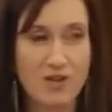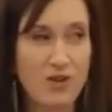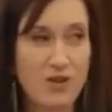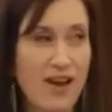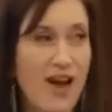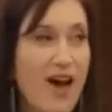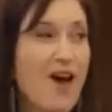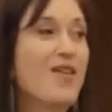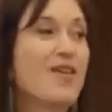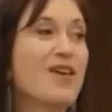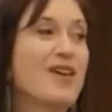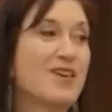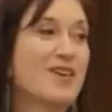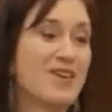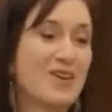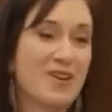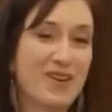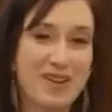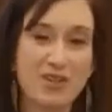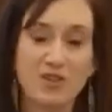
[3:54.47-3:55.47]
Thank
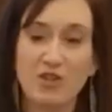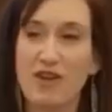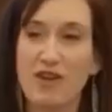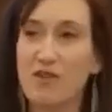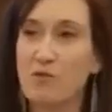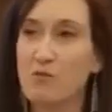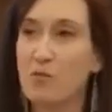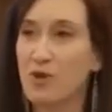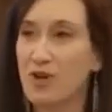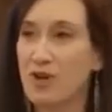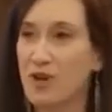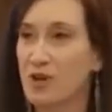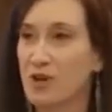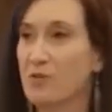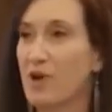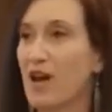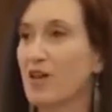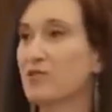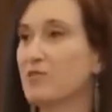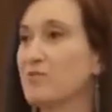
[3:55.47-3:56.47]
you. Because you haven't put it
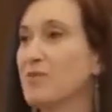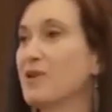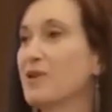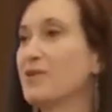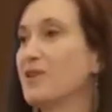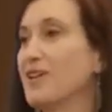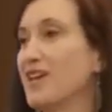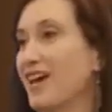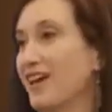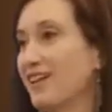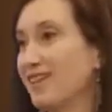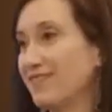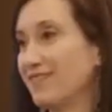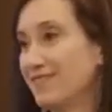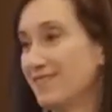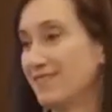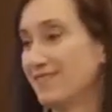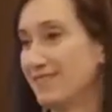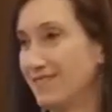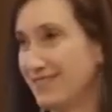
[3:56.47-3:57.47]
on your bathroom mirror yet.
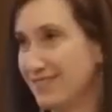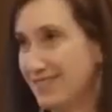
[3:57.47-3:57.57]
